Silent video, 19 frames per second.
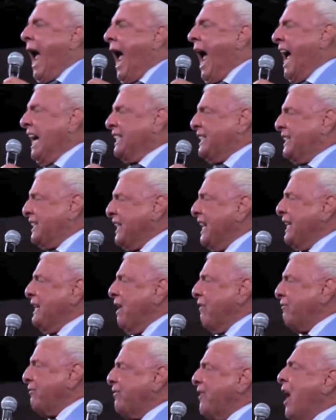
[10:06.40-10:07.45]
And sit
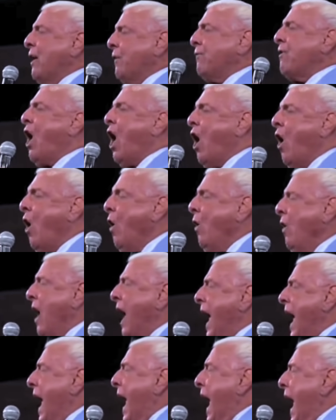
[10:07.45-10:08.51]
in the front row
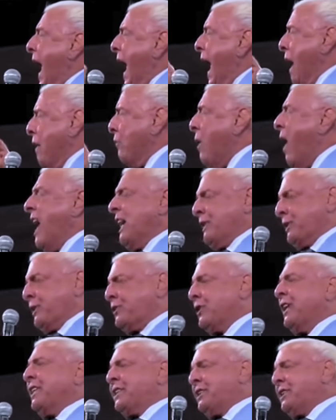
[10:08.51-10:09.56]
and
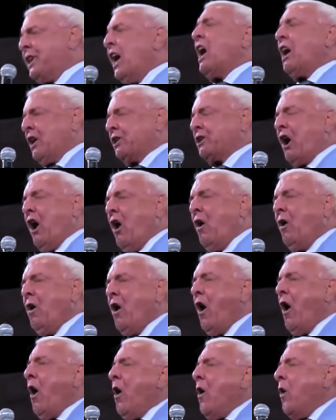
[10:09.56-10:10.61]
watch Chris
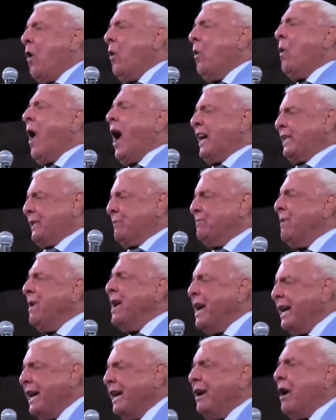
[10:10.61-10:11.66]
Jericho, who watched
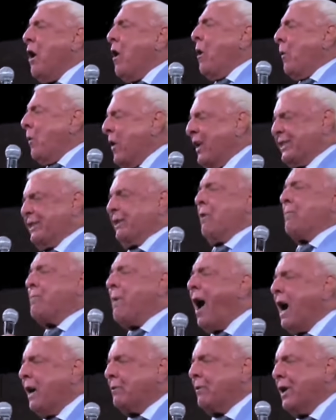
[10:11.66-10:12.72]
me wrestle
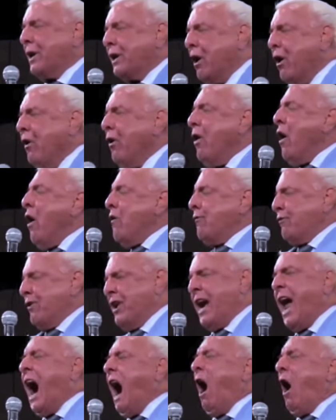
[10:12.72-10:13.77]
Bockwinkel
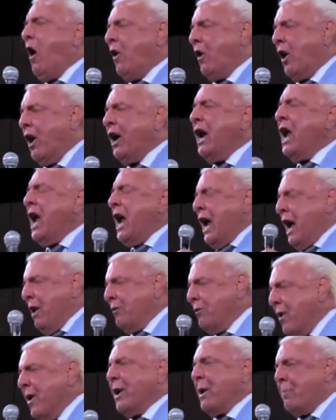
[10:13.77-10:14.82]
for an hour
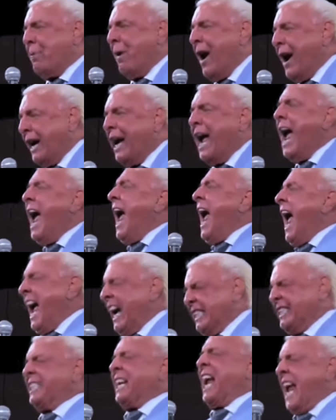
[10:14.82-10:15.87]
in Winnipeg
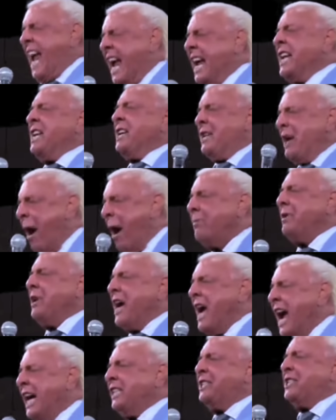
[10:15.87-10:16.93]
as the
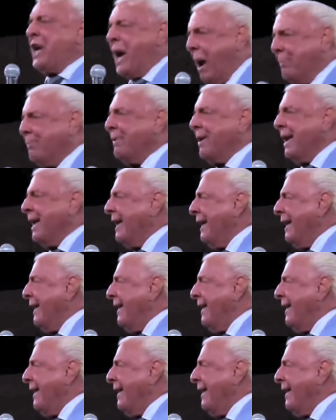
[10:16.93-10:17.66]
NWA champion.